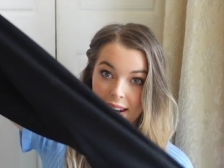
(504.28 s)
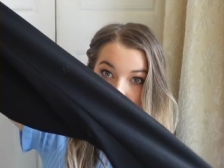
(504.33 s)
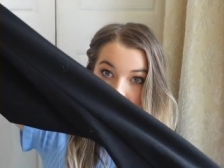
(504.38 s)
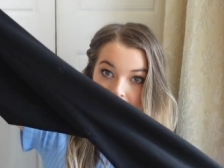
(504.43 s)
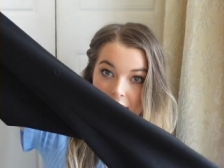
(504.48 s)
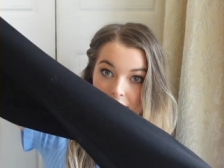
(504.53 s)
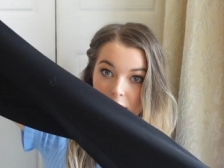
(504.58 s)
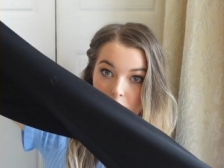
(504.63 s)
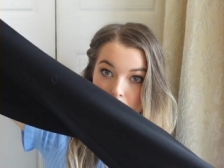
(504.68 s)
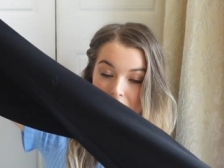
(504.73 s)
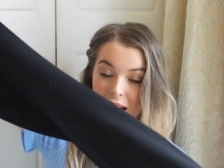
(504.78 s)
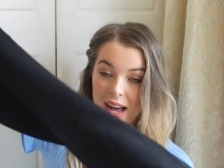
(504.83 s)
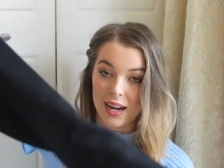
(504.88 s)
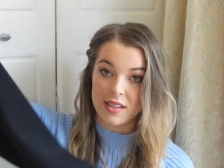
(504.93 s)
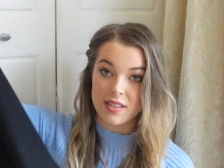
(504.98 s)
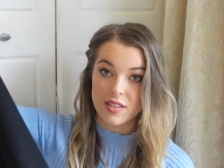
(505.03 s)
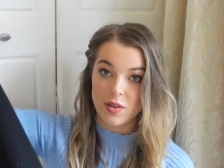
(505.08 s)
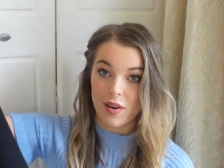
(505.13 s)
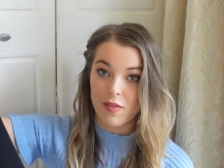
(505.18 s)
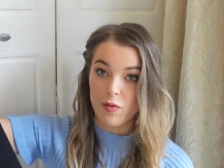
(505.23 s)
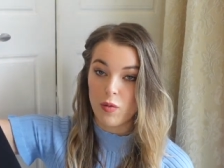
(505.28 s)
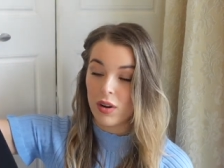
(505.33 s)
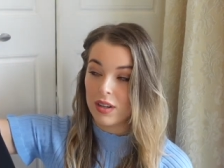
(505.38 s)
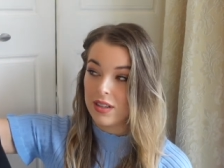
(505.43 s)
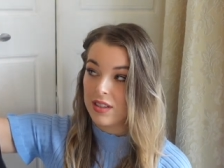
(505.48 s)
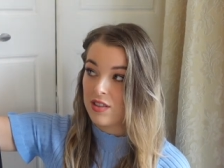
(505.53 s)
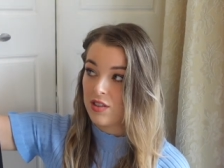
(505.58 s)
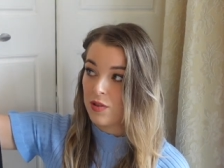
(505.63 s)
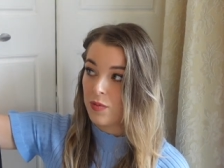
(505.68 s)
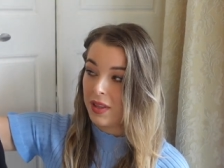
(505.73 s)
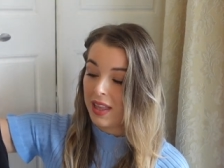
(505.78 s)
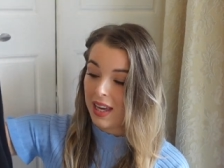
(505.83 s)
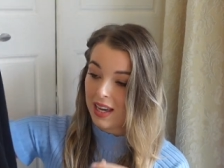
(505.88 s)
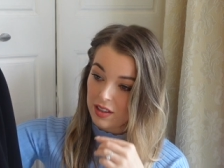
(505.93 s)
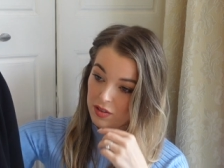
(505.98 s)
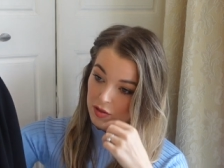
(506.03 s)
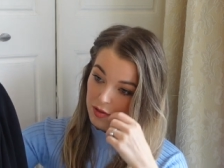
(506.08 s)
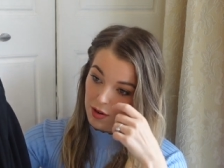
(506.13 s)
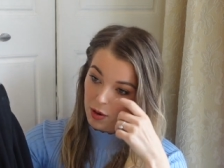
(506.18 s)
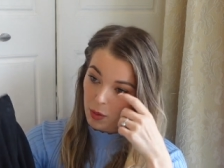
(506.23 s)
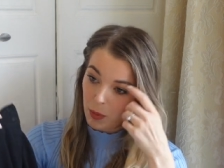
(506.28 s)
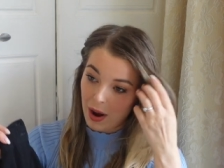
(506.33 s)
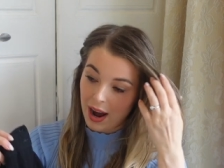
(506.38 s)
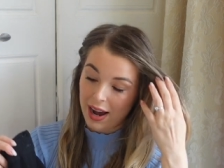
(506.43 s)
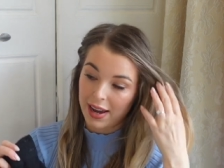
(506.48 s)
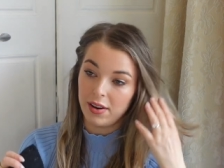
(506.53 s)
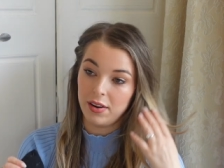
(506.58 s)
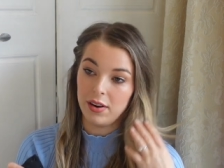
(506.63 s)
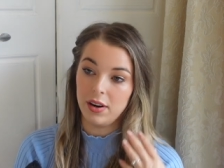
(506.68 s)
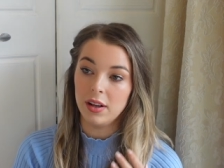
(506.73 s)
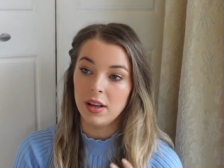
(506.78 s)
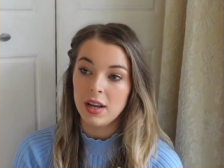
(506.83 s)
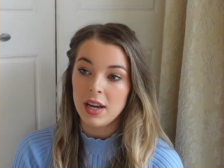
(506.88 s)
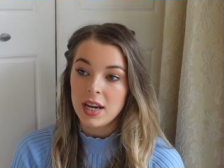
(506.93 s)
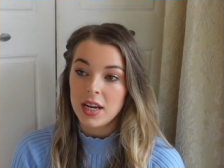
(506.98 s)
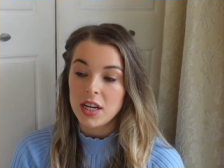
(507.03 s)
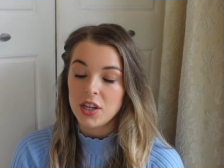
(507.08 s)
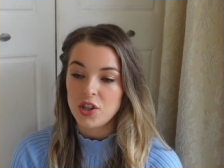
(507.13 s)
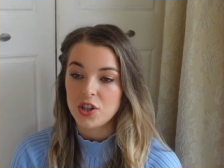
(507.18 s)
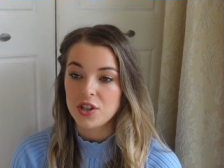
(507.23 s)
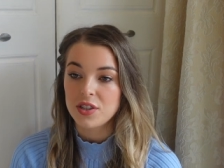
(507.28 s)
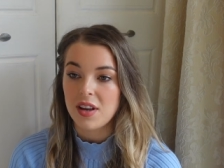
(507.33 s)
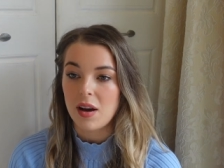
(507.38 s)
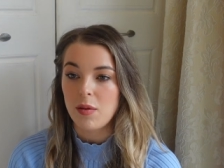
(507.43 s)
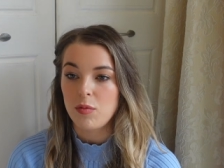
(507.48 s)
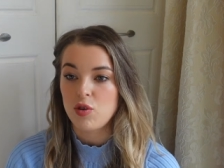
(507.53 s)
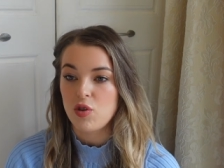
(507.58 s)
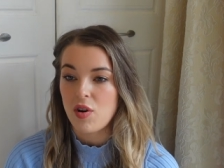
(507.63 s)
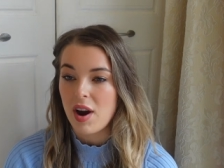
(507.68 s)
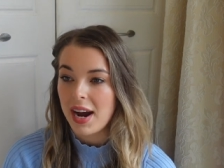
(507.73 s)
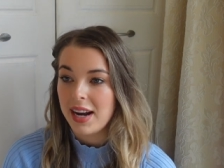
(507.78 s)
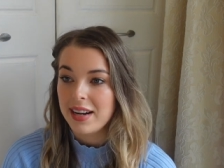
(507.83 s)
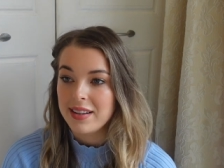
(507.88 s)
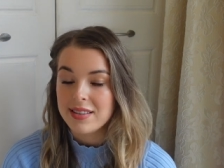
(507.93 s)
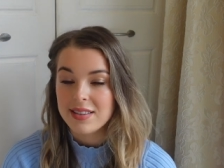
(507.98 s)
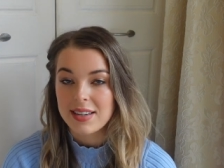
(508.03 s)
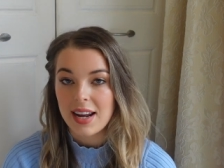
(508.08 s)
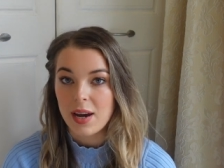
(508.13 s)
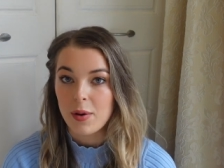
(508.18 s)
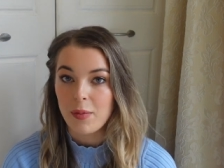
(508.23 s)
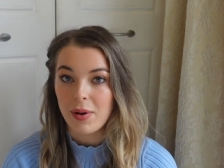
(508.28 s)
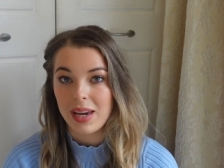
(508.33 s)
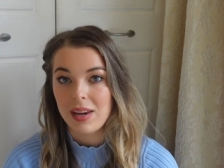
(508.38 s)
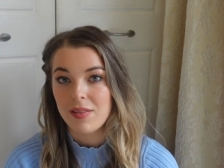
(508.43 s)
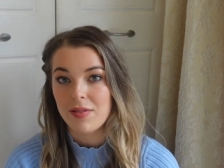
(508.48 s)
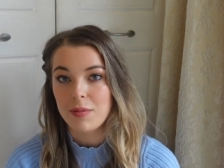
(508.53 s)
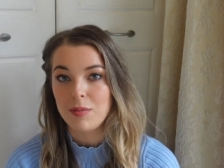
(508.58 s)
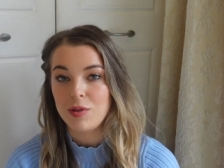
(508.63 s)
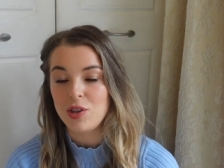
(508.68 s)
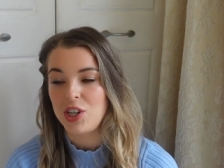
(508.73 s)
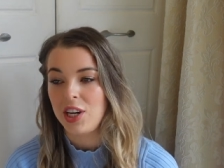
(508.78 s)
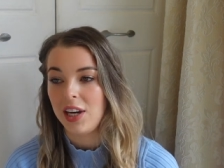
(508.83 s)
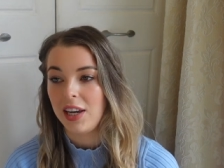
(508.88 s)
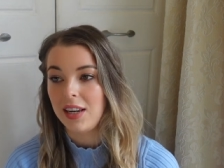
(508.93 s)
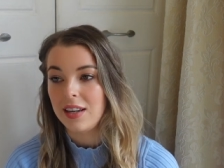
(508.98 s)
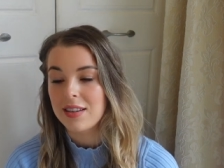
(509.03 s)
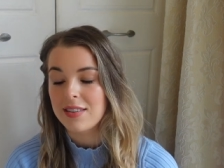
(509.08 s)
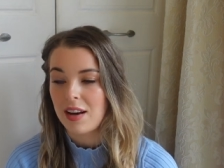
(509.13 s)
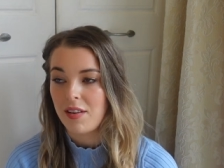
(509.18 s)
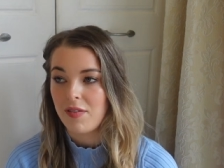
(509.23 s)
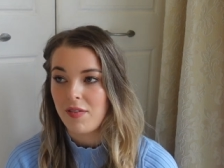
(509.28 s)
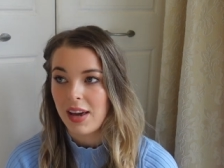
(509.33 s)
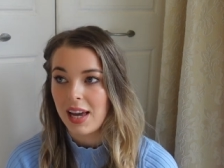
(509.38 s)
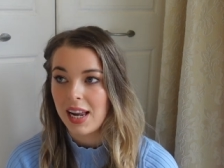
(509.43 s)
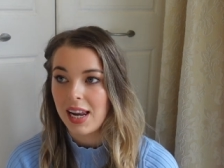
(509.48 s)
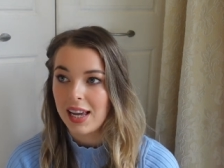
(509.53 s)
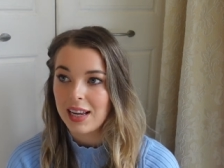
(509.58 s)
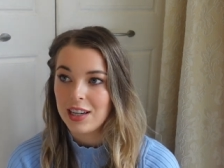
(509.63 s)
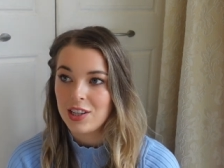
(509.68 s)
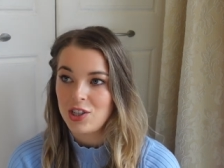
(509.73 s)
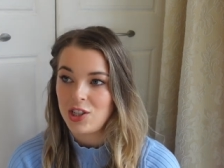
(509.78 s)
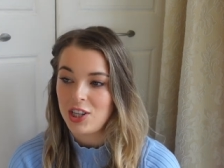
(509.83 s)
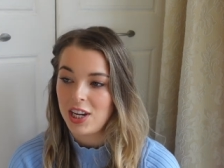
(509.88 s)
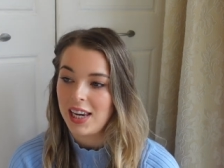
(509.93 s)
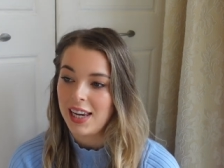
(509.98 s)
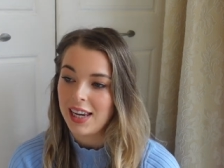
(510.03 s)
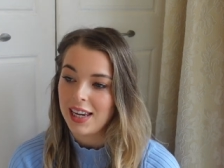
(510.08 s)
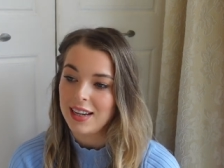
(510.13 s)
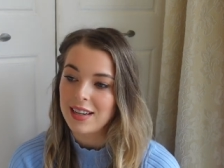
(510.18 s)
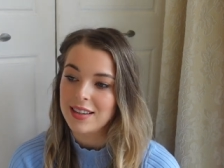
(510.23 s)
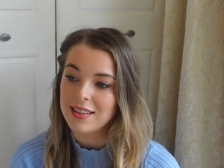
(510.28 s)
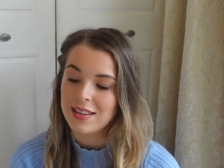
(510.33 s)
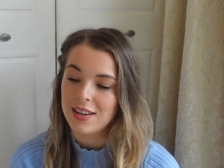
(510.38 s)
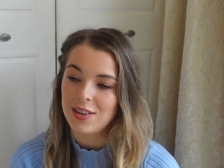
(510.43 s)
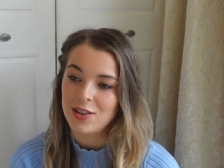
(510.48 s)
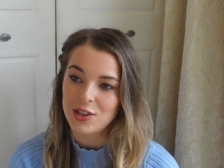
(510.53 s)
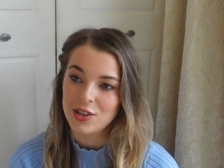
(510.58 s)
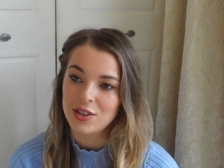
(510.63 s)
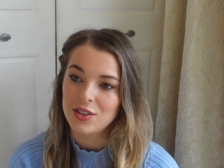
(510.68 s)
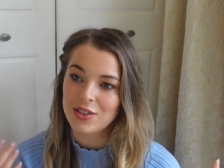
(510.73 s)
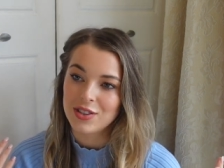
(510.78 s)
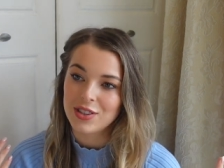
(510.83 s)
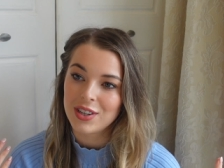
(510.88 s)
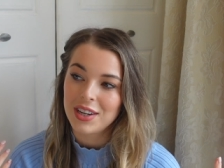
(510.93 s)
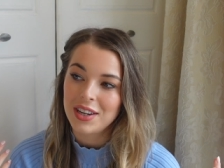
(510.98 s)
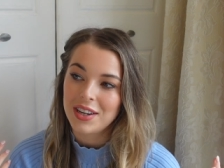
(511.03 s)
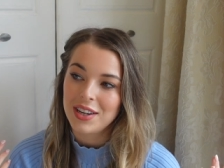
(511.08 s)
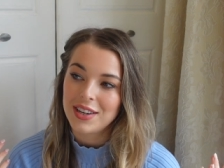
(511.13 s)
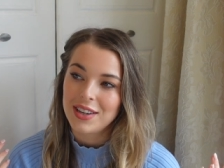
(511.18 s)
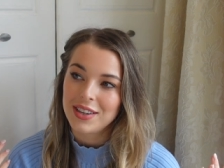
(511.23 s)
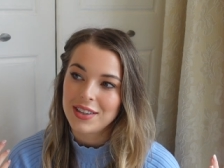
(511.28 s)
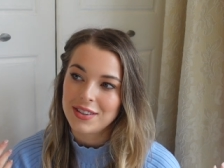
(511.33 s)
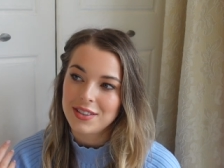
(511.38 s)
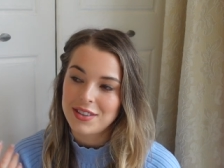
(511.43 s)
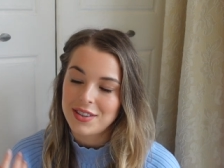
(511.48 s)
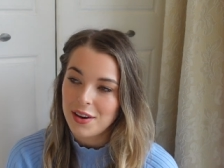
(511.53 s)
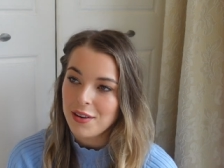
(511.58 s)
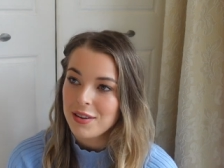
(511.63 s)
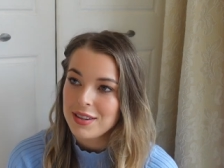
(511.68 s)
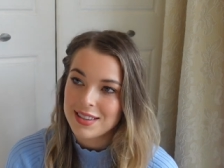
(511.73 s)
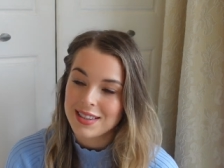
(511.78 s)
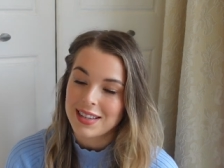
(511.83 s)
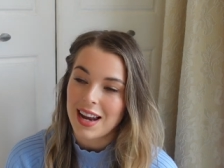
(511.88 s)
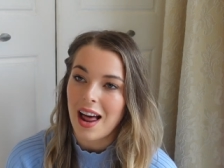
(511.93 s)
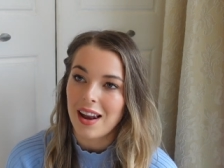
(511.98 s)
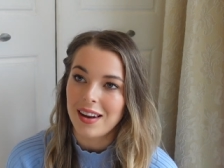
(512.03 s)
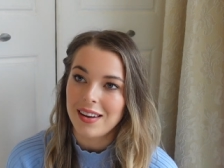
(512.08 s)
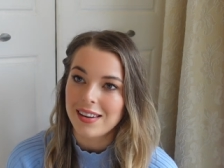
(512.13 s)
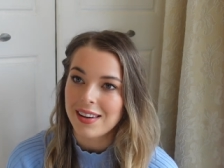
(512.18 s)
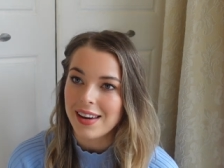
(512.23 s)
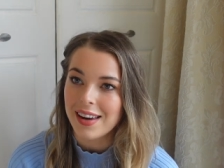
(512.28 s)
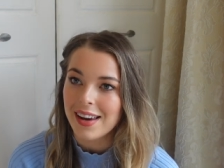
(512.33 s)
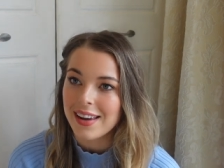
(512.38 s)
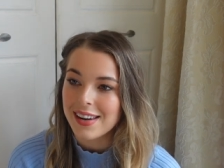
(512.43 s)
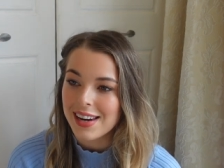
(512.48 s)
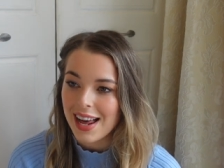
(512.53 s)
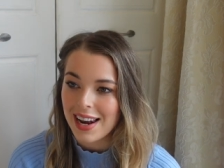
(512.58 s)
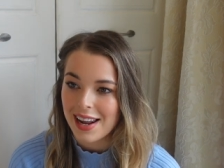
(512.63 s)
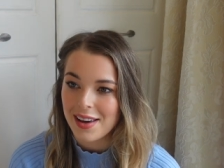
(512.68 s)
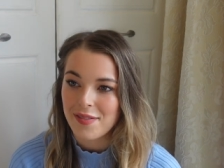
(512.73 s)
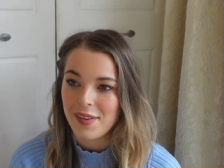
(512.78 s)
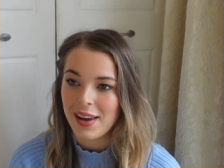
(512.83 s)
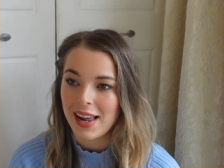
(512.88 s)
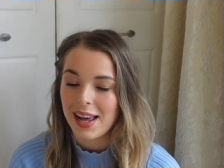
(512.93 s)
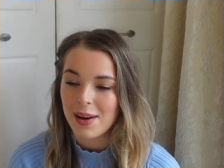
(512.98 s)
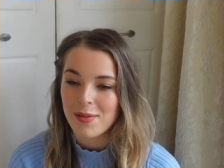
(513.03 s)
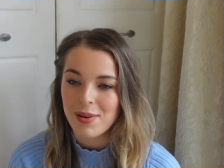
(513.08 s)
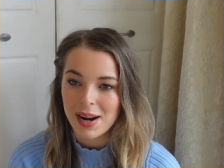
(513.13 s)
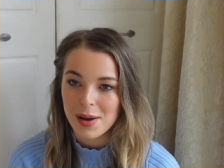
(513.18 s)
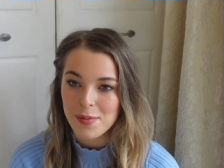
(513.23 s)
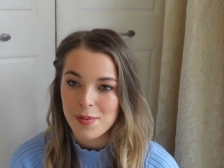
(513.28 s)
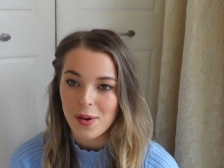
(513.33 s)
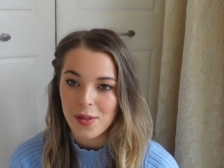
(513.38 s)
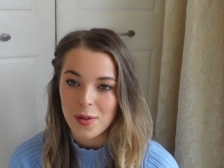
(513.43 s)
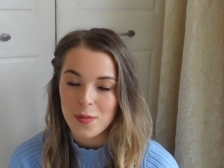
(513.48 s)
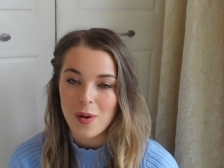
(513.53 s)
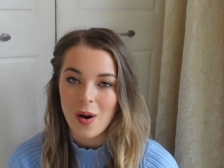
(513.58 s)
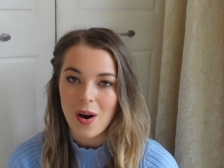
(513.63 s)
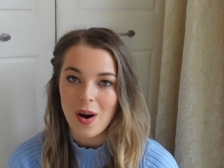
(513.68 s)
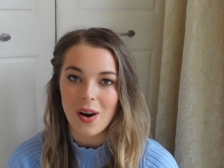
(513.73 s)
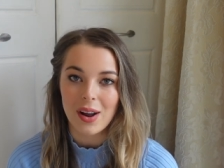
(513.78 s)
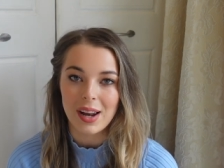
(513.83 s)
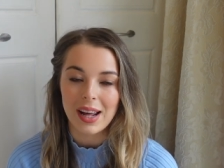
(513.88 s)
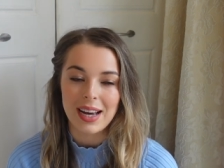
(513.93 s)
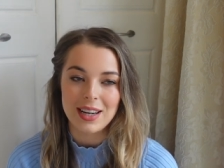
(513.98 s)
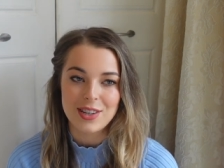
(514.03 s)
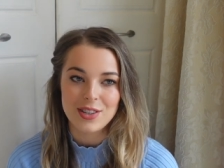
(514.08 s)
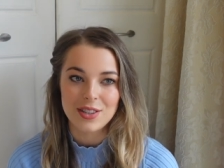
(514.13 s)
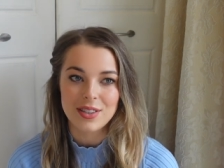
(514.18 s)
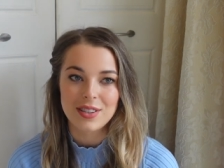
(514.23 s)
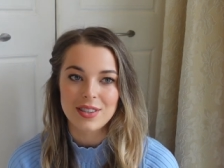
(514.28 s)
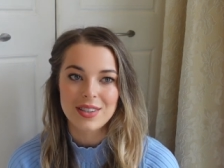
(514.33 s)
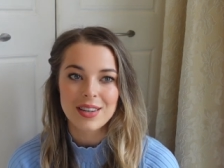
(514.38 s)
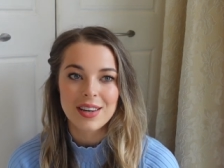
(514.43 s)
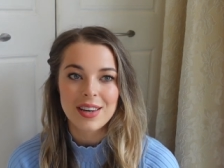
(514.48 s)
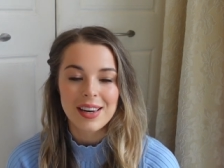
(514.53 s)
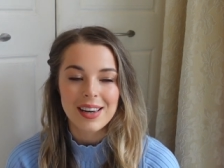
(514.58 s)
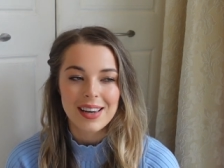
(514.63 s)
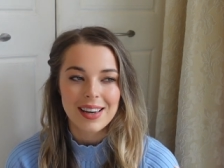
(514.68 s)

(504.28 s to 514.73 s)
leg pants. So I've wanted some of these for a while. Just, I'm trying to stay away from jeans. I feel like jeans are just so standard and I feel like when I put them on, I just